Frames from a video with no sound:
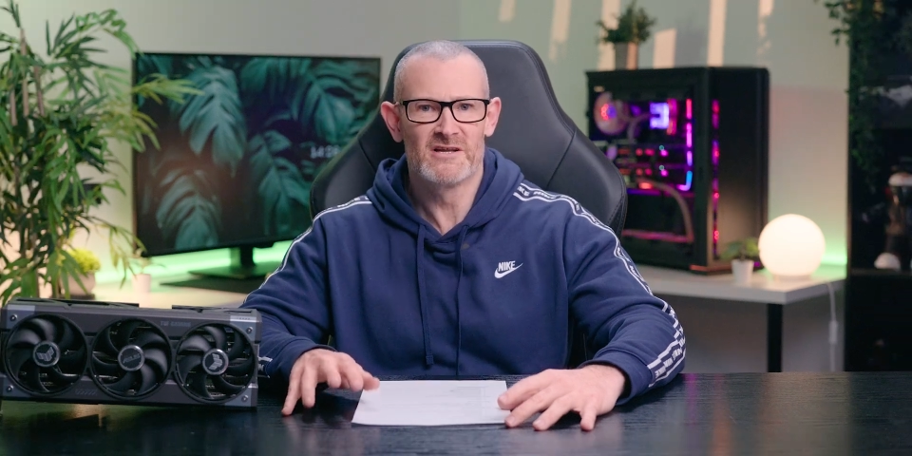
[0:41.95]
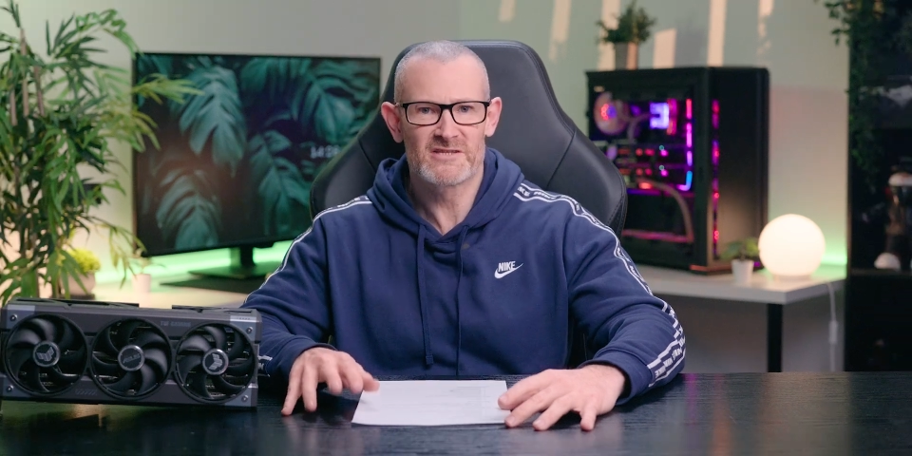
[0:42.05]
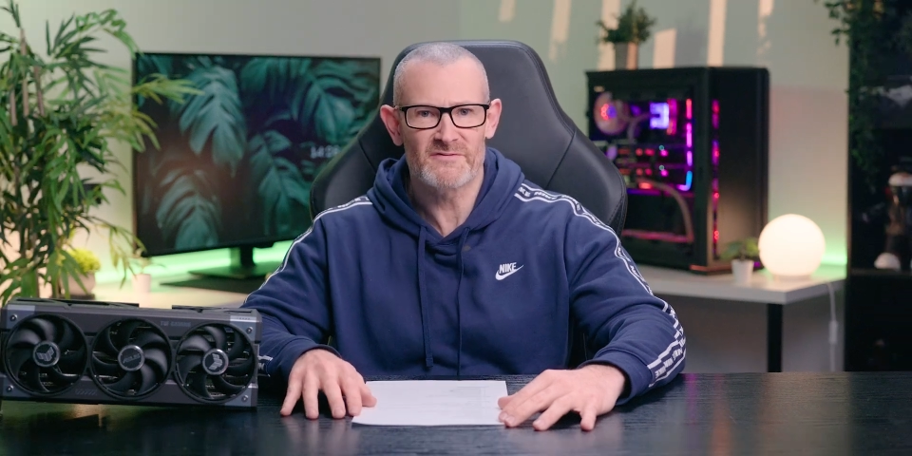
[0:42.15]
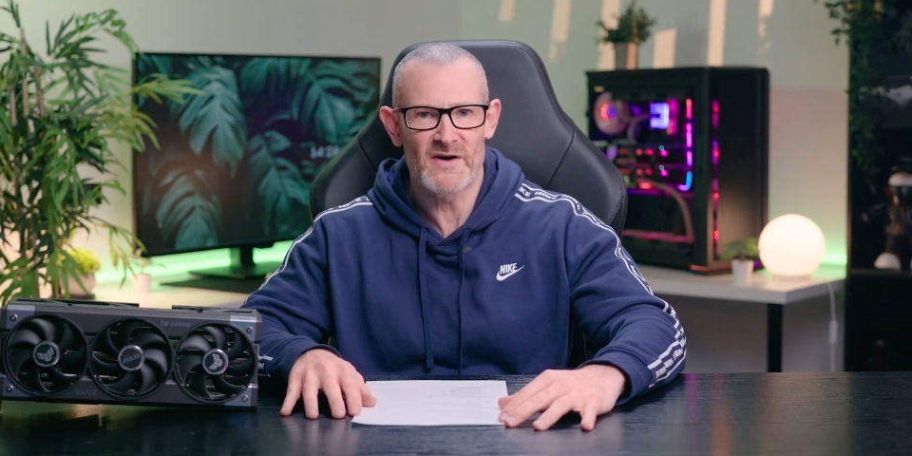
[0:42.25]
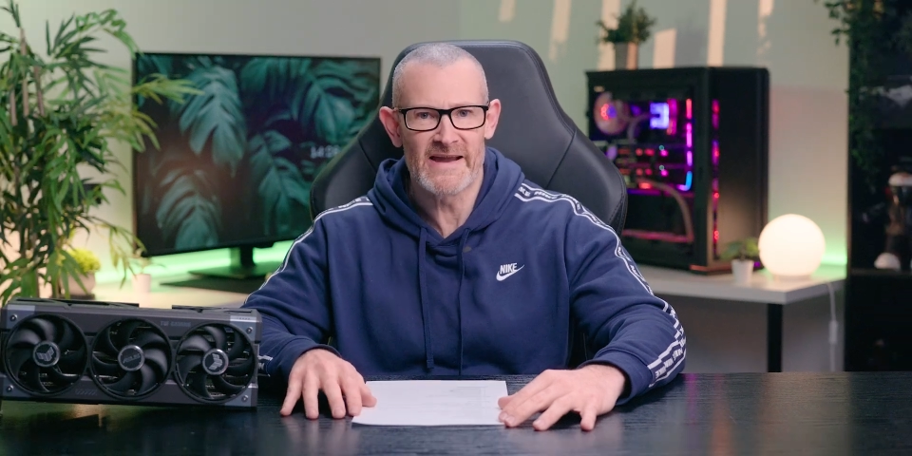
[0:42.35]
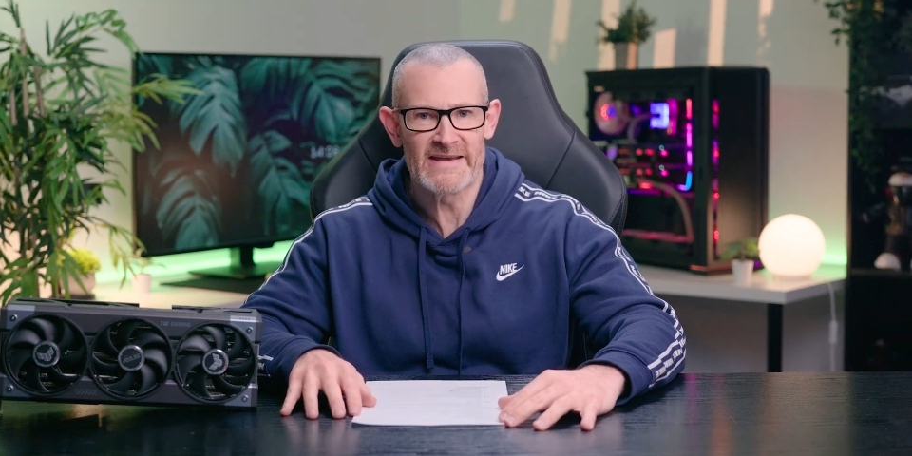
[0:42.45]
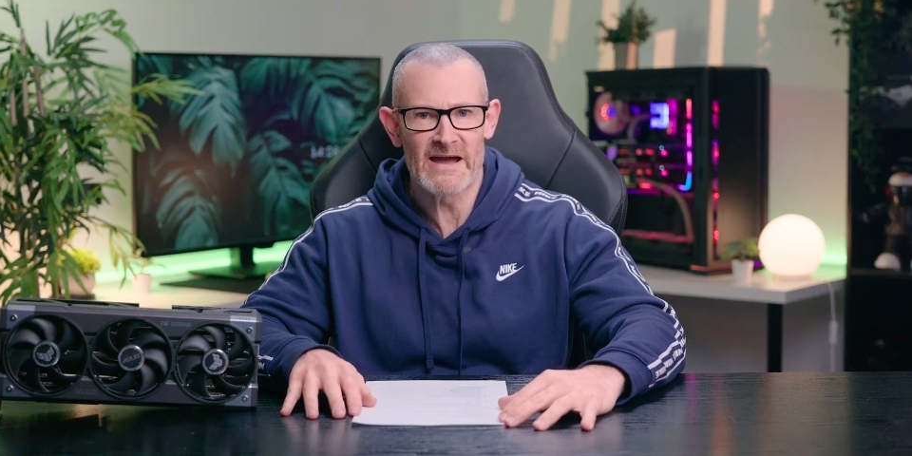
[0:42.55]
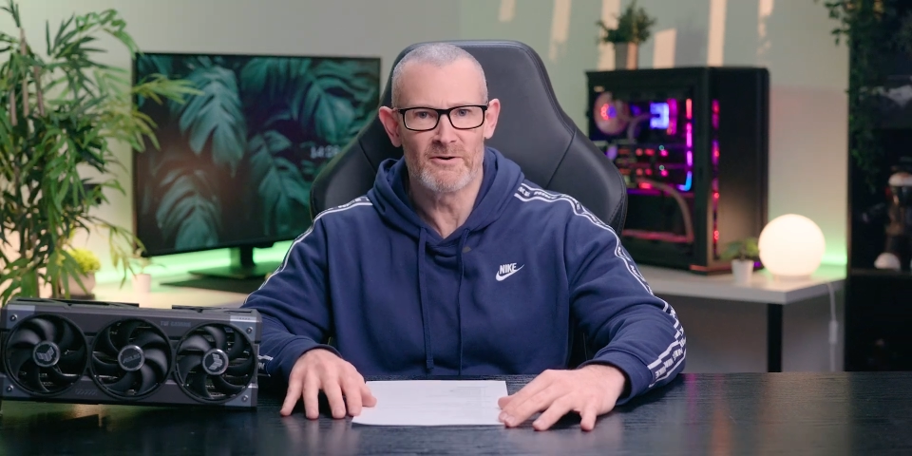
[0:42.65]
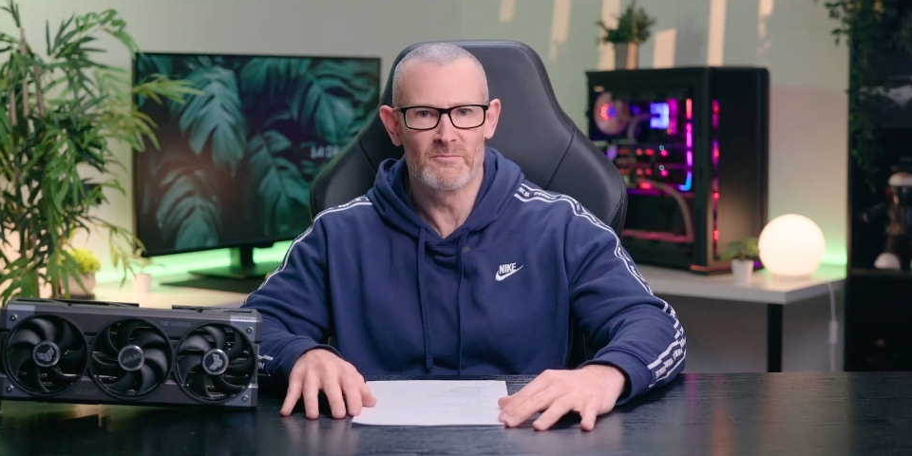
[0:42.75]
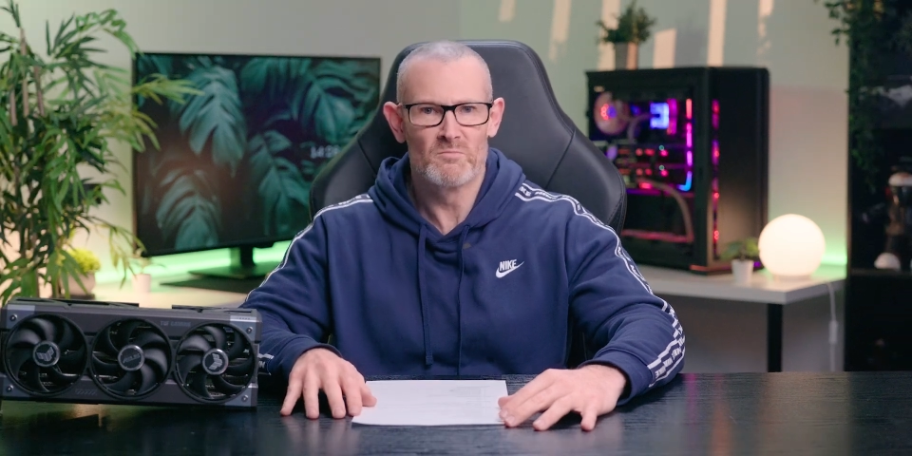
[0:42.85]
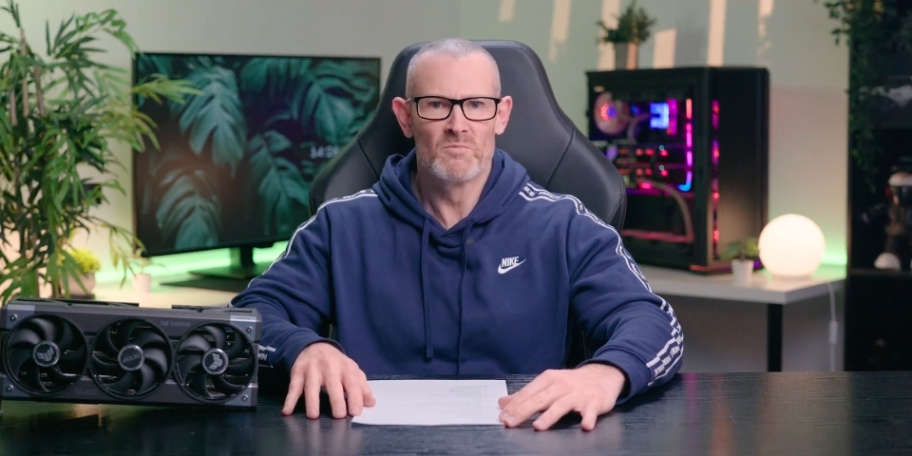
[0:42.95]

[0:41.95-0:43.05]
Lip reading: to find out.